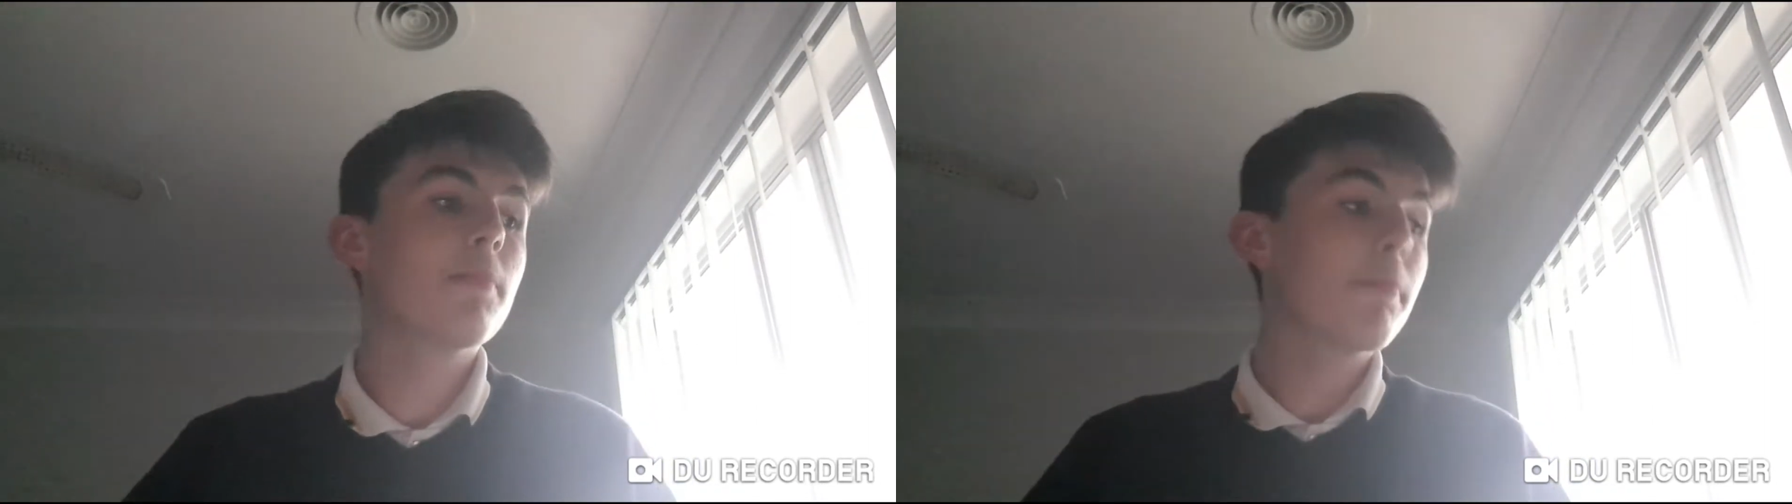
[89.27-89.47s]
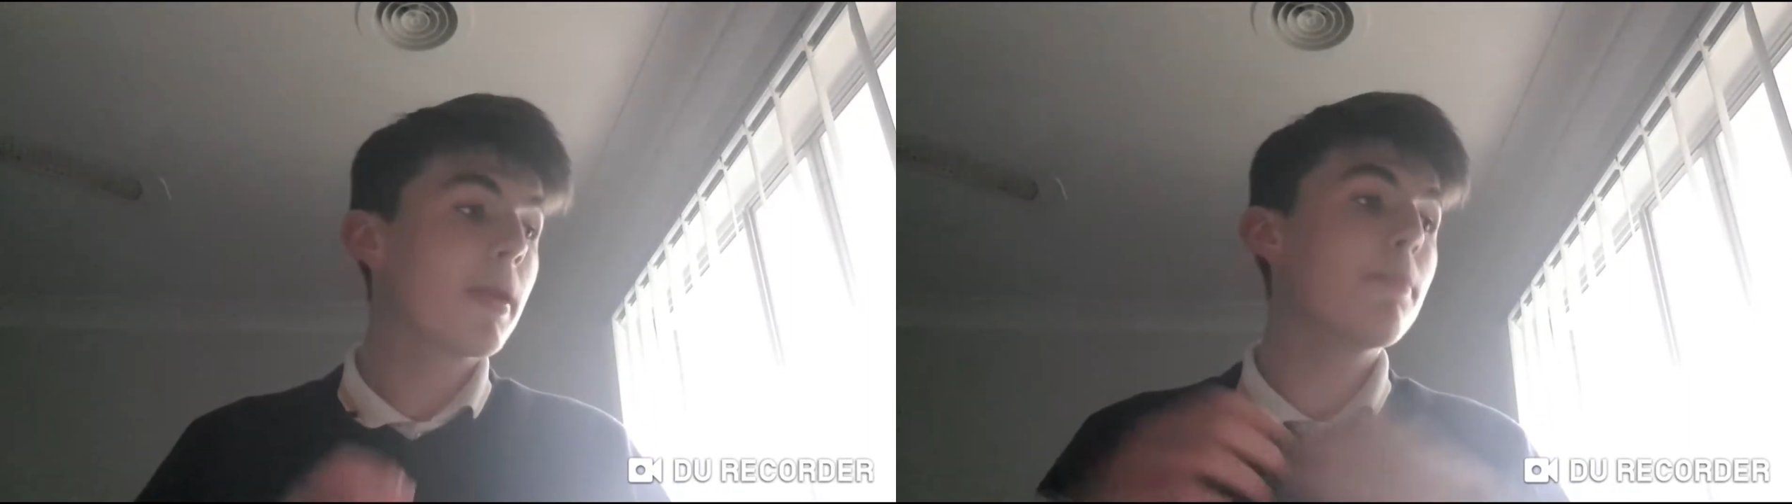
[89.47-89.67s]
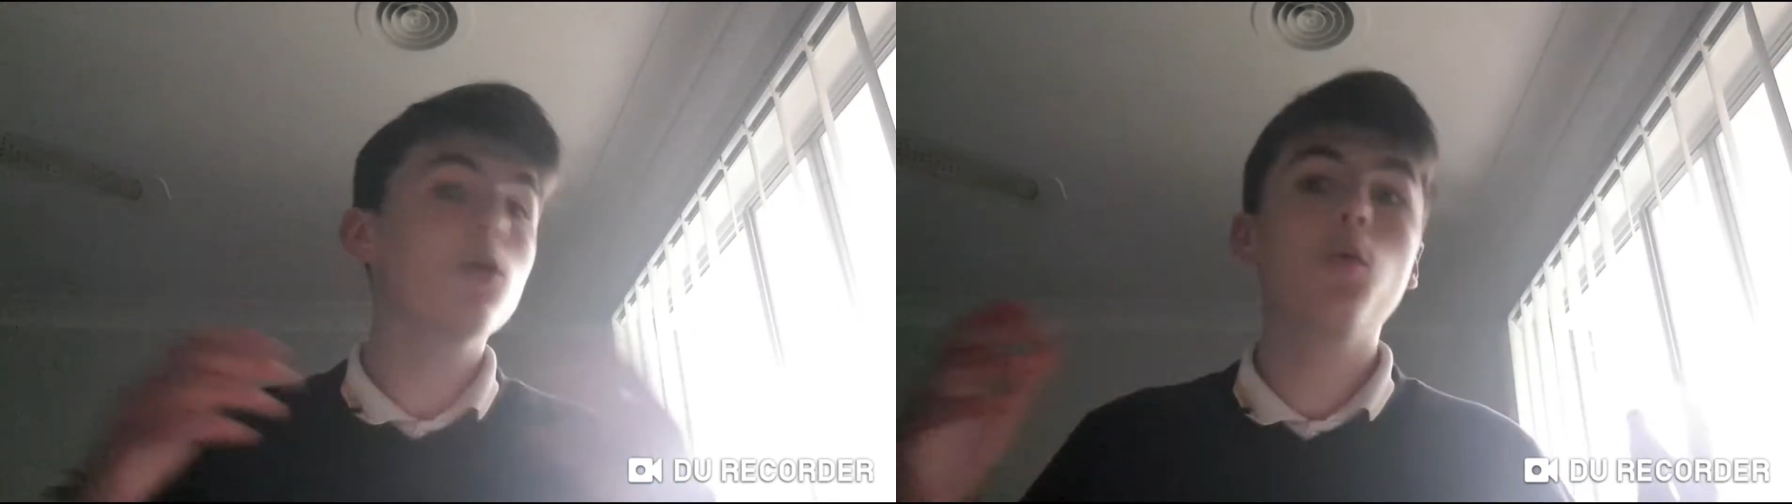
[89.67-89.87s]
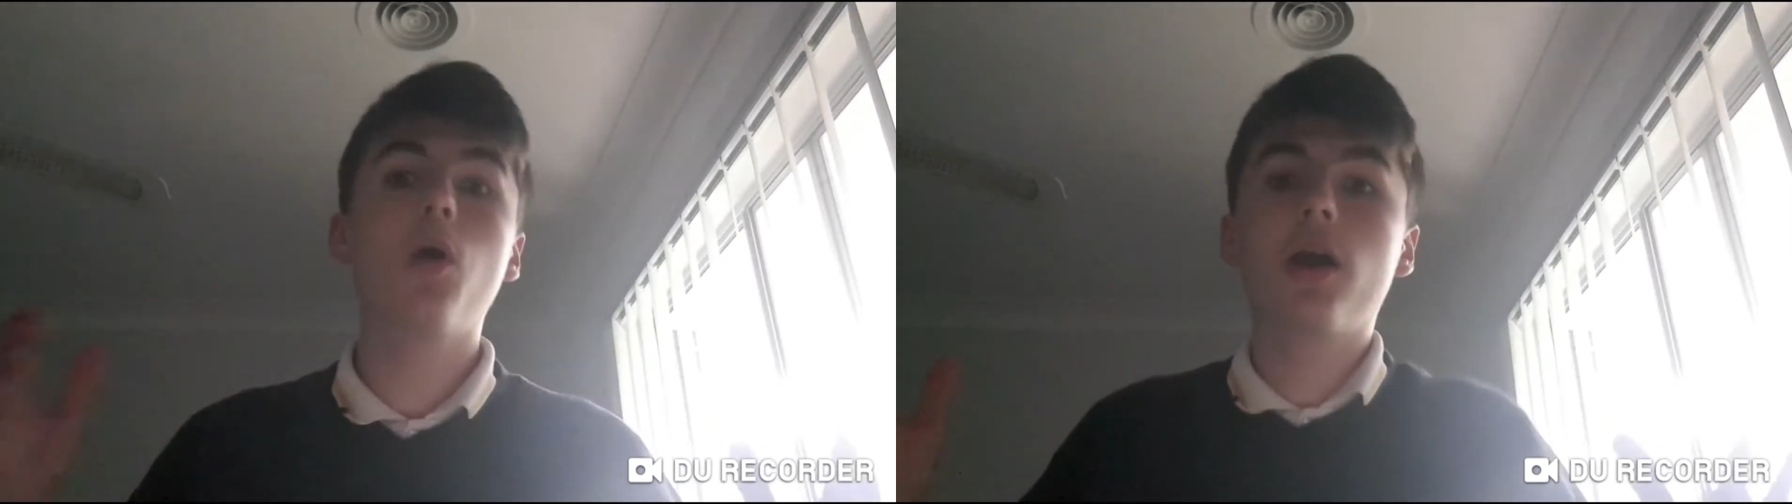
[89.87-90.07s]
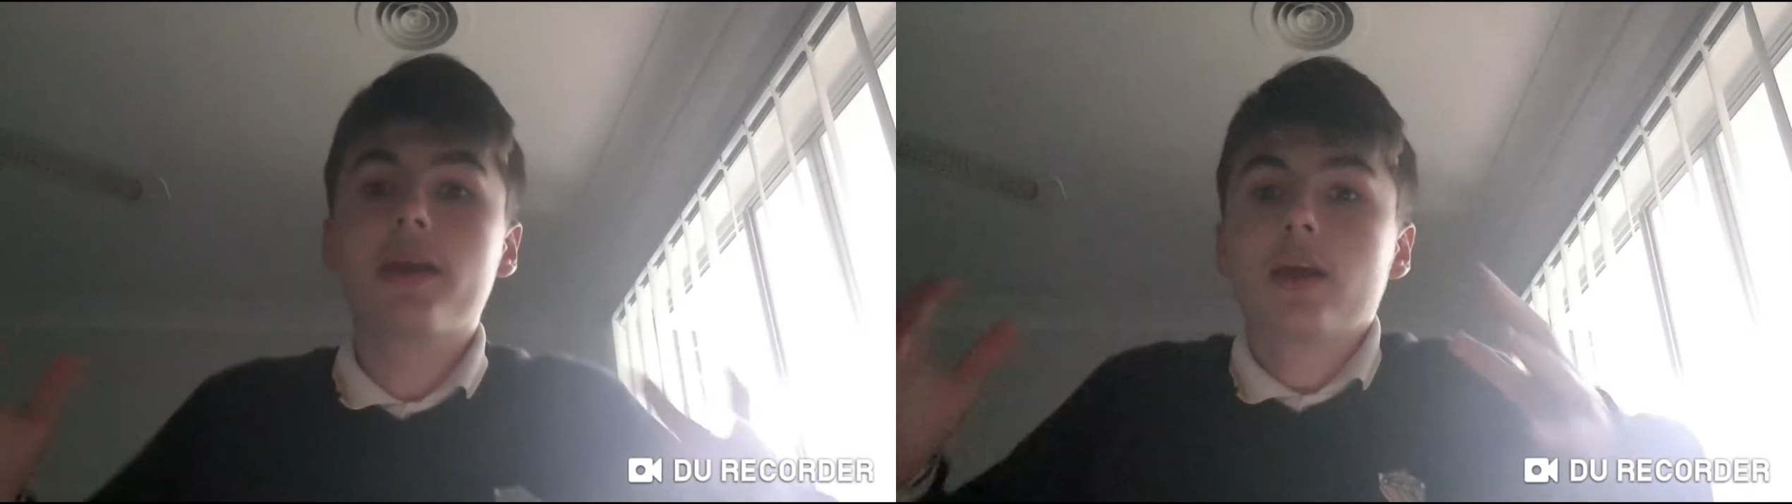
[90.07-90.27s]
people who
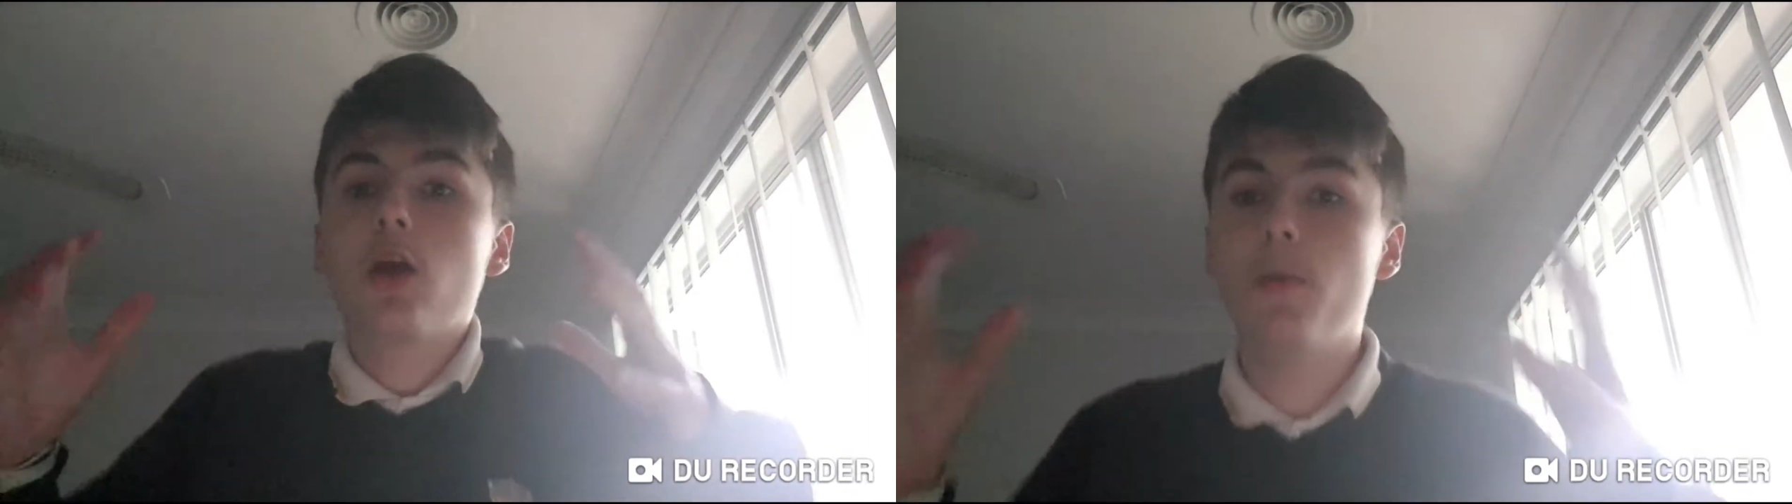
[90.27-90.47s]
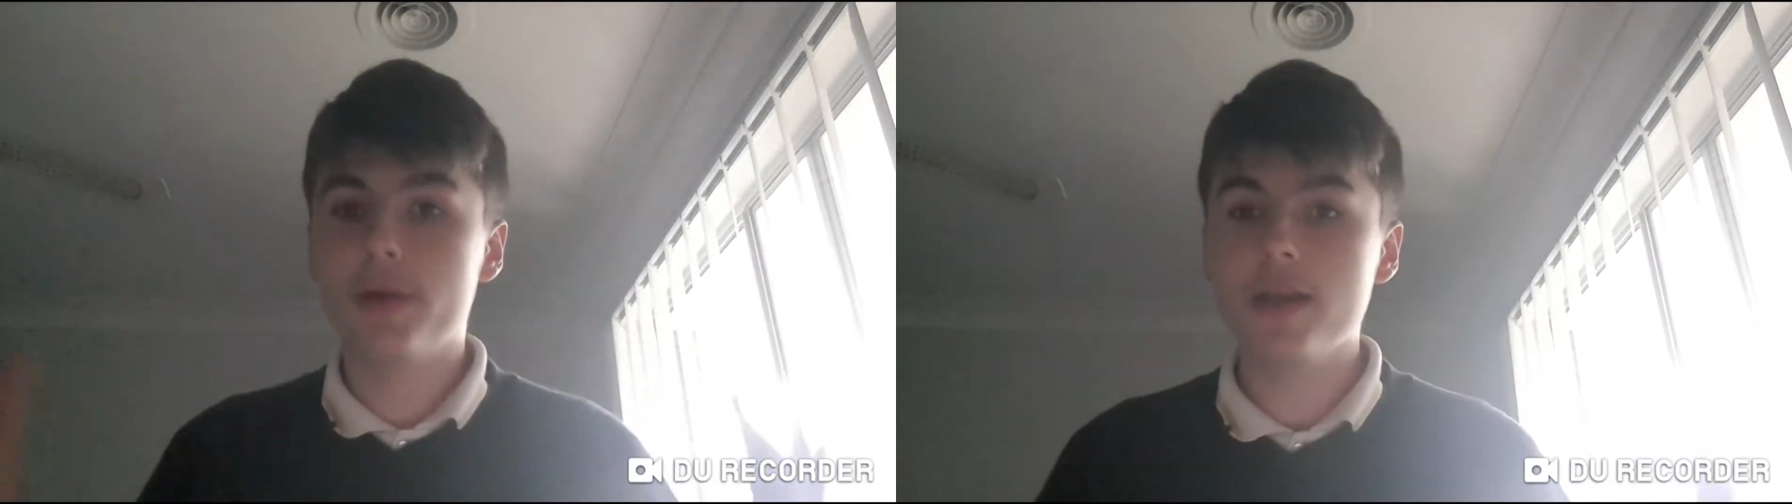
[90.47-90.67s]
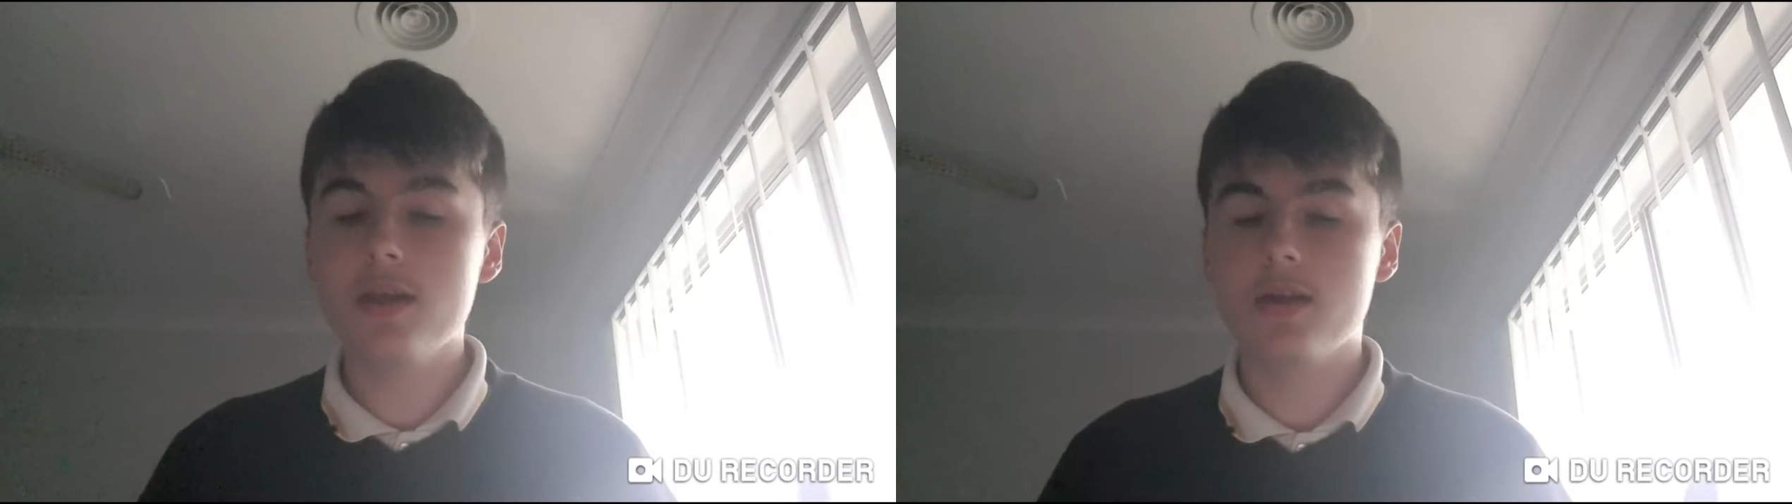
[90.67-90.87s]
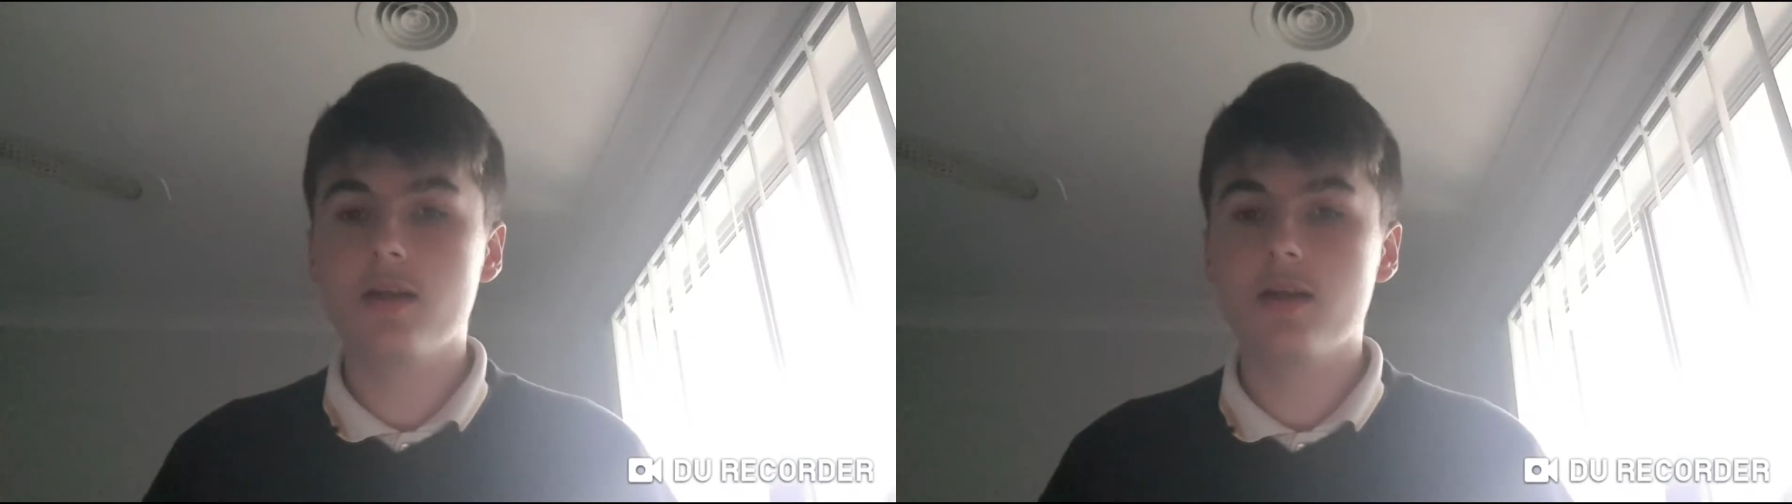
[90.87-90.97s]
work in comedy